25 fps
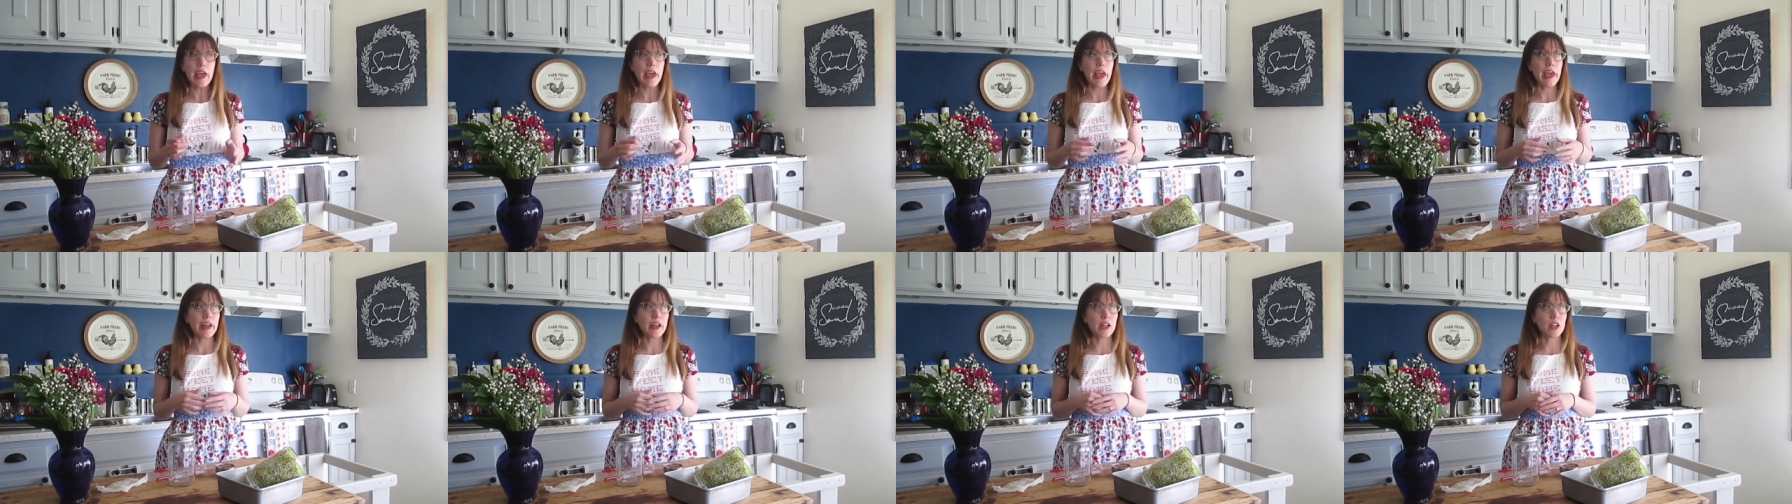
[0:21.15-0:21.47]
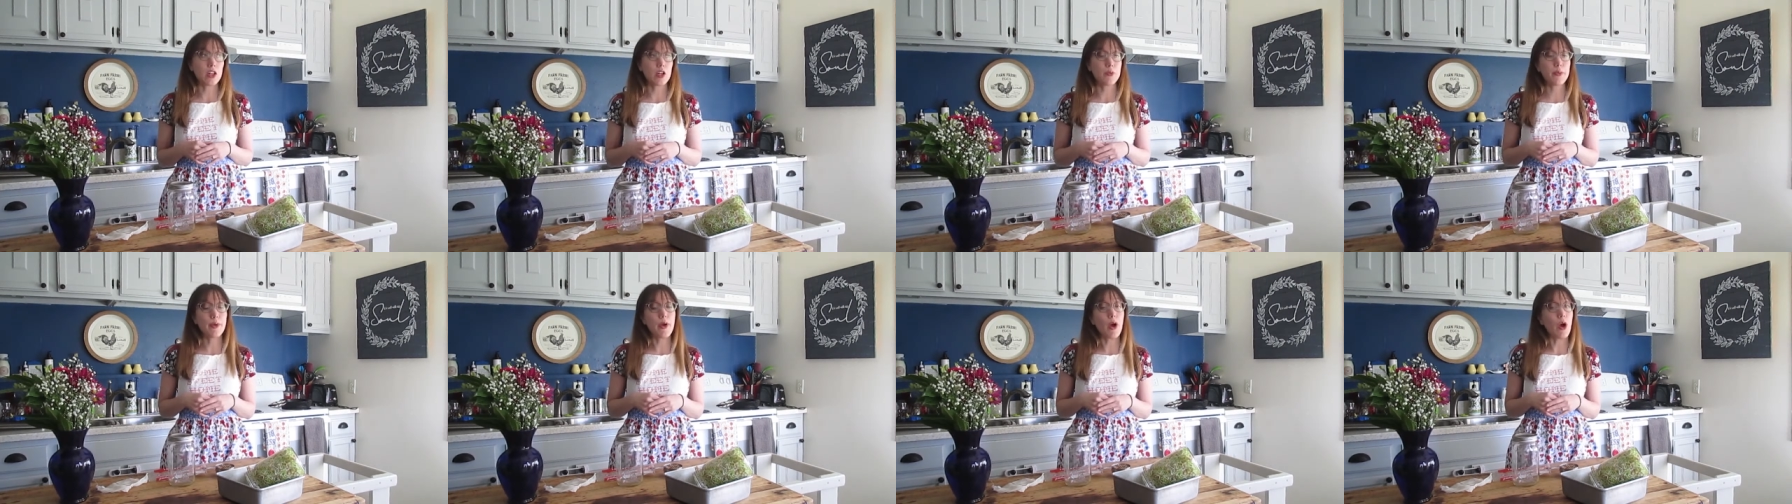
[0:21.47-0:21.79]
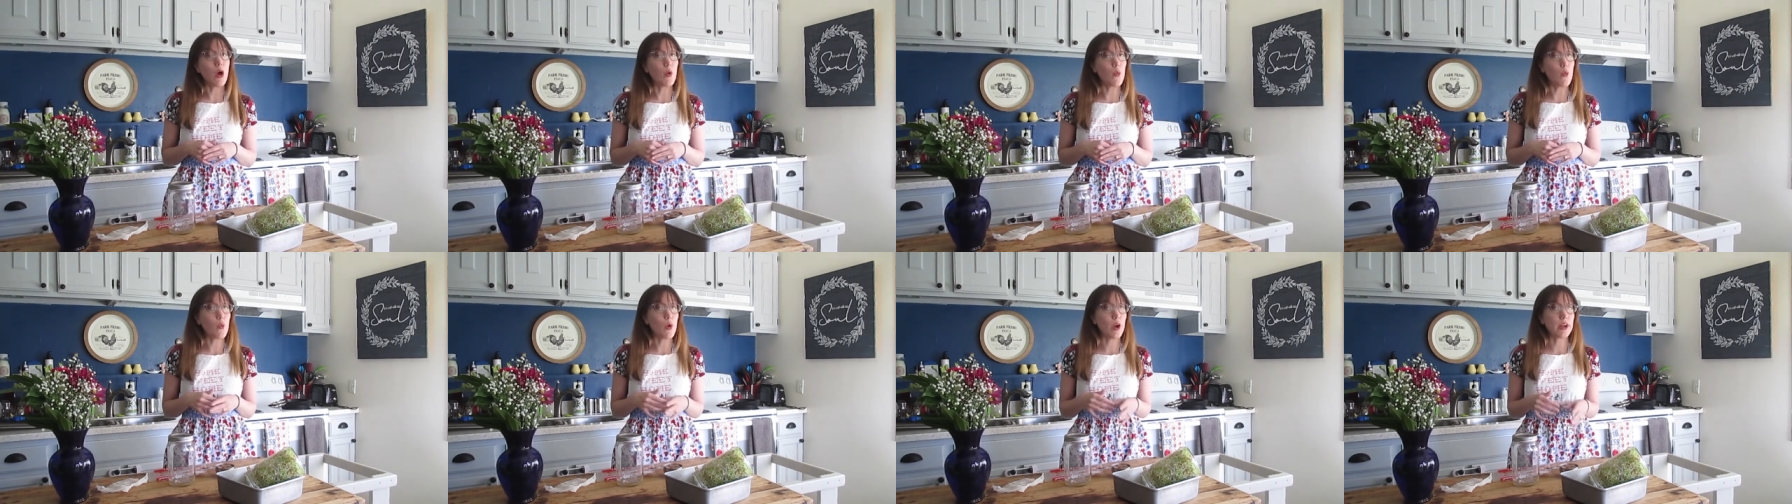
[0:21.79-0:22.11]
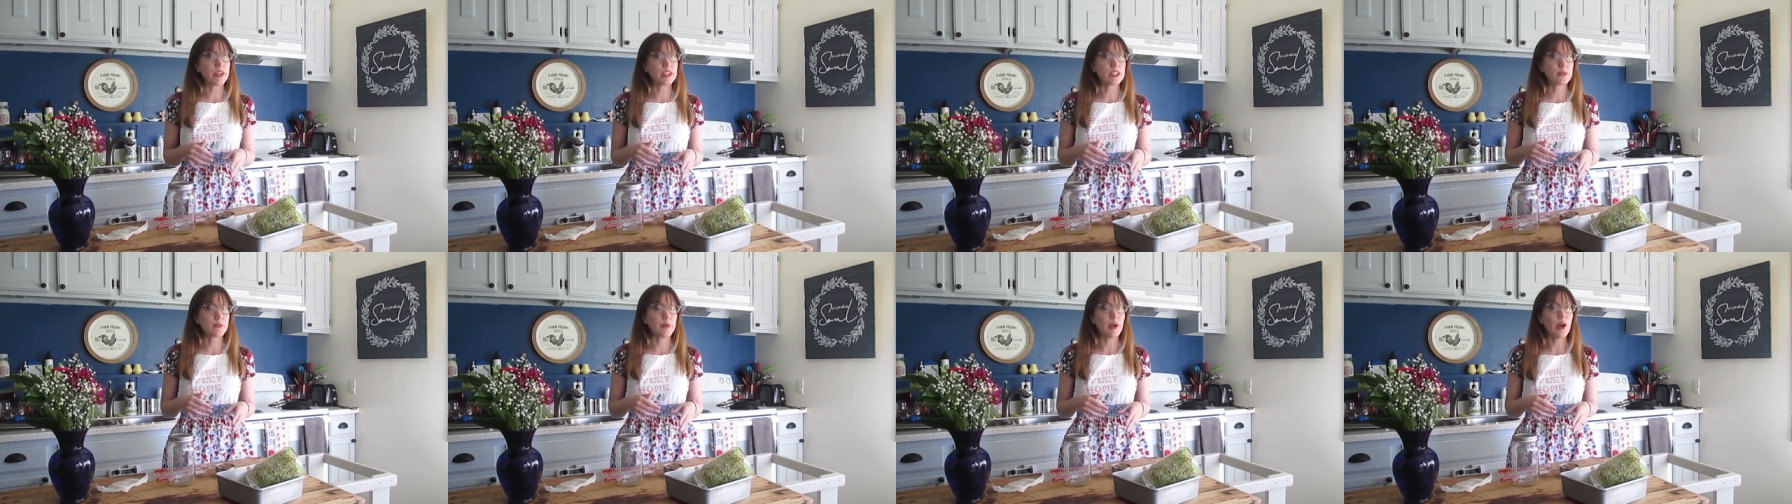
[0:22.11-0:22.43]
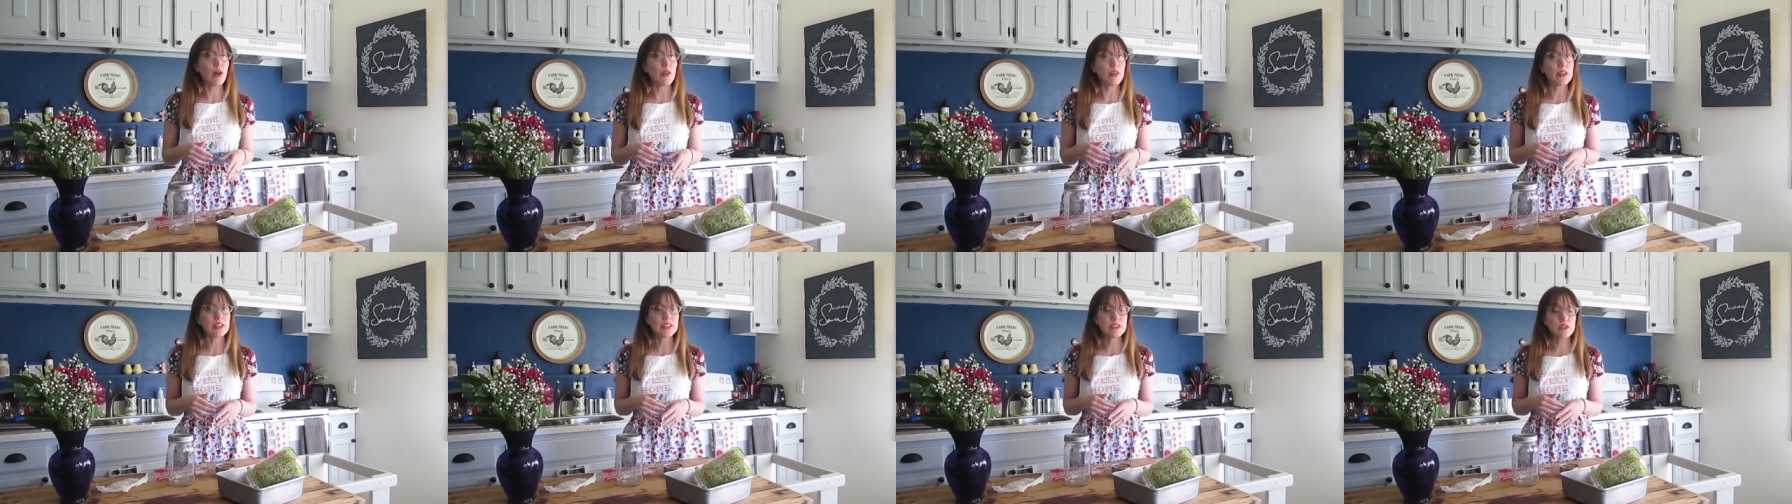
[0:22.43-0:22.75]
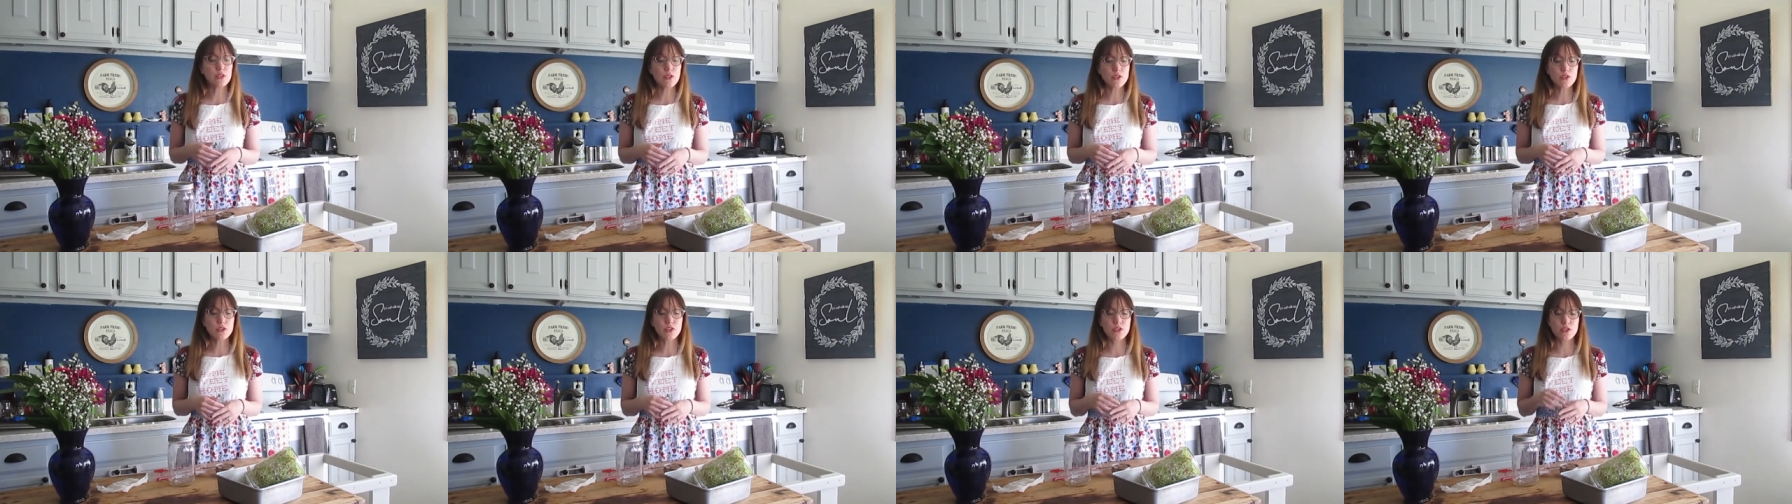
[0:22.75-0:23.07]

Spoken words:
and a little bit on why to sprout lentils.